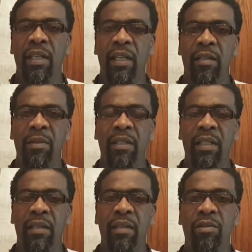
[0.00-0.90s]
And I'm going
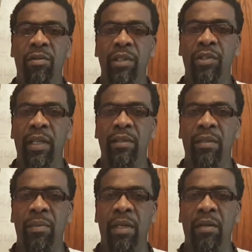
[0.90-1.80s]
to give this ritual out
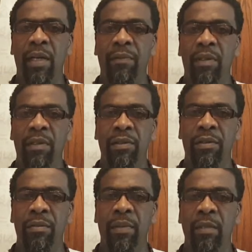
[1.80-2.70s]
tomorrow
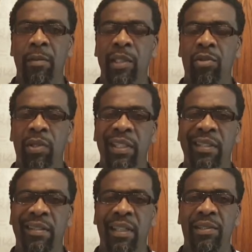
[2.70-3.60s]
afternoon, maybe between
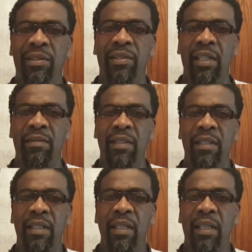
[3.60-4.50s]
6 or 7.
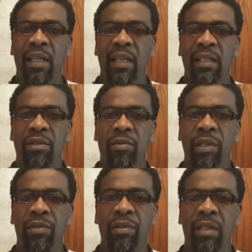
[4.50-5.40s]
And this
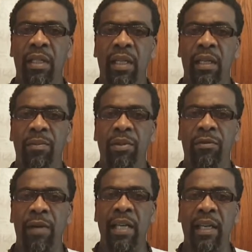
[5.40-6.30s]
ritual is going to help you
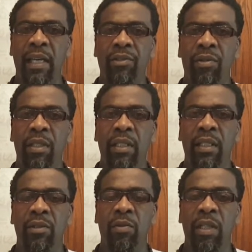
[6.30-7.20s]

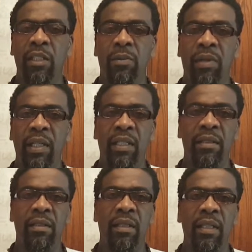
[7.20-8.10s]
financially as well as bringing
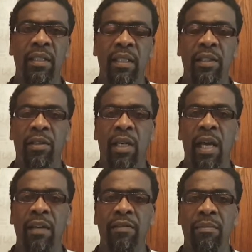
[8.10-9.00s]
other things in your
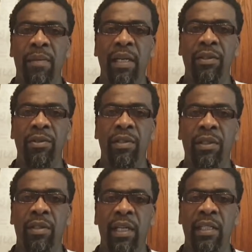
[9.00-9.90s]
life by using
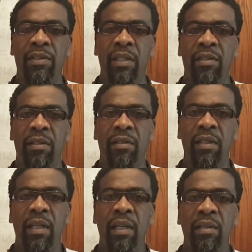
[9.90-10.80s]
your ancestors,
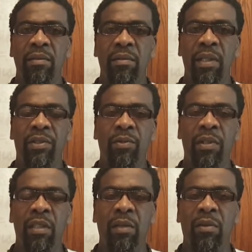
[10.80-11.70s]
which
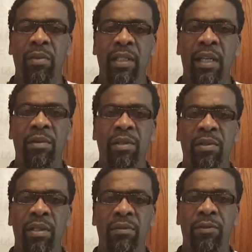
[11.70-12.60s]
I will
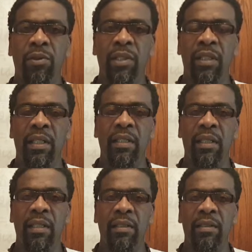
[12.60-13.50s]
go into full
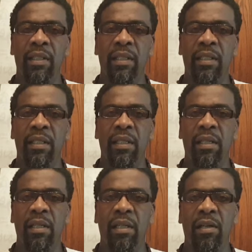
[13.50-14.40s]
details
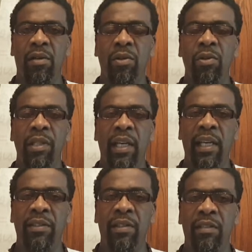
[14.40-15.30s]
on who your
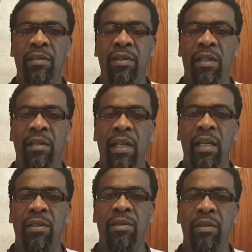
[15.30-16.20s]
ancestors are and
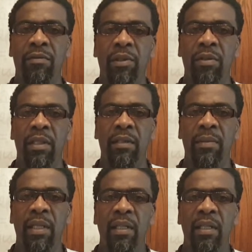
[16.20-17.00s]
how to invoke them.